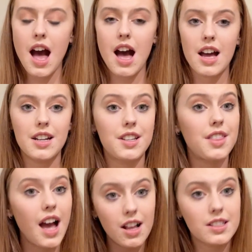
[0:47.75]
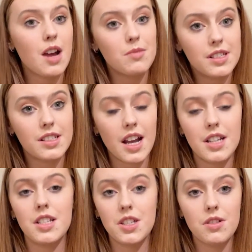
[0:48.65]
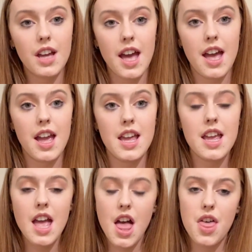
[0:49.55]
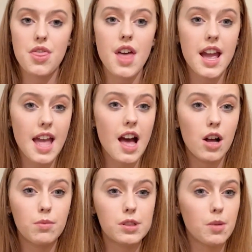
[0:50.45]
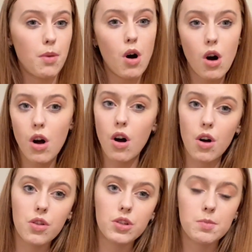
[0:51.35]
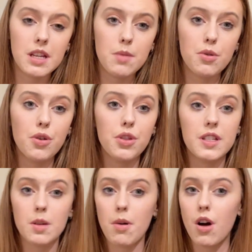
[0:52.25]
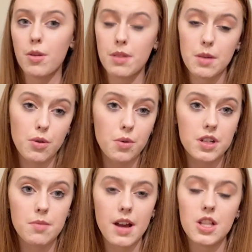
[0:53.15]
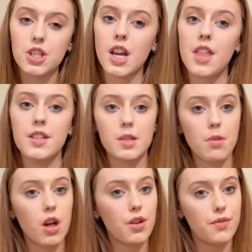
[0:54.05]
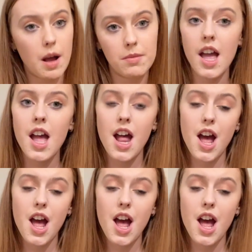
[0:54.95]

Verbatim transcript: And the Alzheimer's Society UK, they help support all those people. They support the people with dementia, they support the families.